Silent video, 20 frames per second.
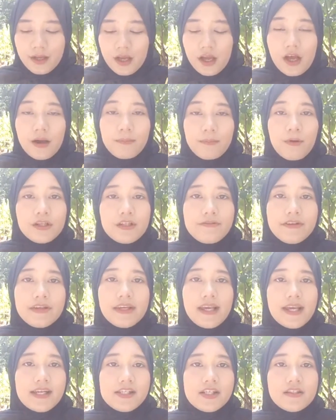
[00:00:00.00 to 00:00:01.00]

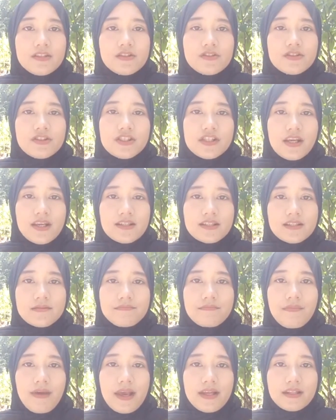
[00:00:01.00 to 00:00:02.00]
Modification to change
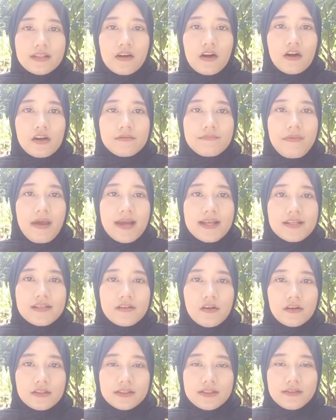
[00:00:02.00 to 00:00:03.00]
made or based
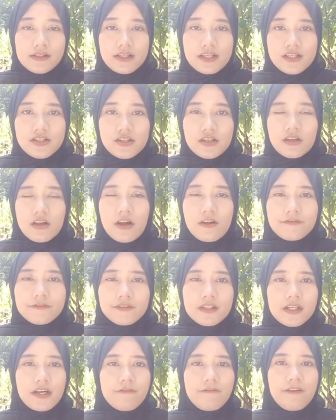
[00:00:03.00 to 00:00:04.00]
on the result of
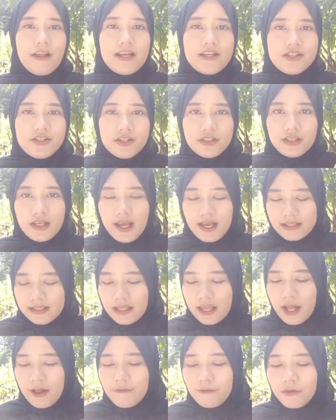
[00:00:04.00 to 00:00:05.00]
the reflection and
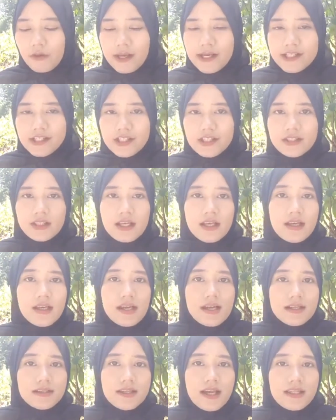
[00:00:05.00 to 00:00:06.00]
evaluation
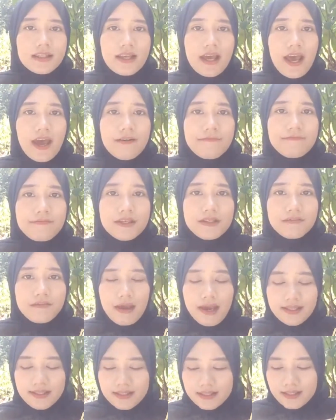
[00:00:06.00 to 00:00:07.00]
that have been
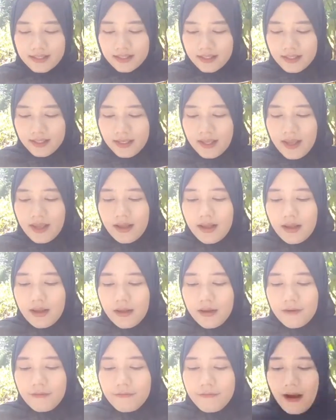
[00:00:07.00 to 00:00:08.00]
made.
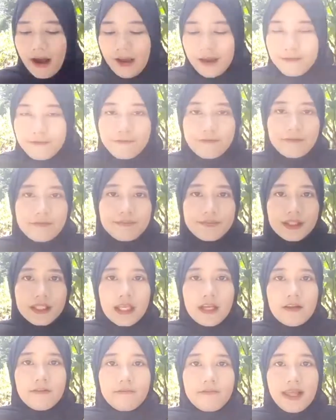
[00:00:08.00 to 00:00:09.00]
5.
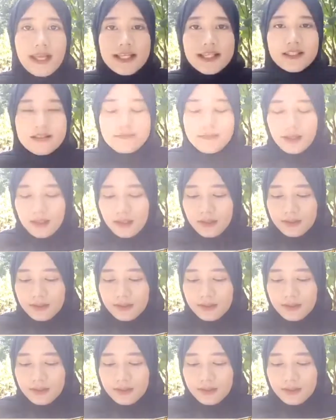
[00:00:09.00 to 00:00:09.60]
Flexible,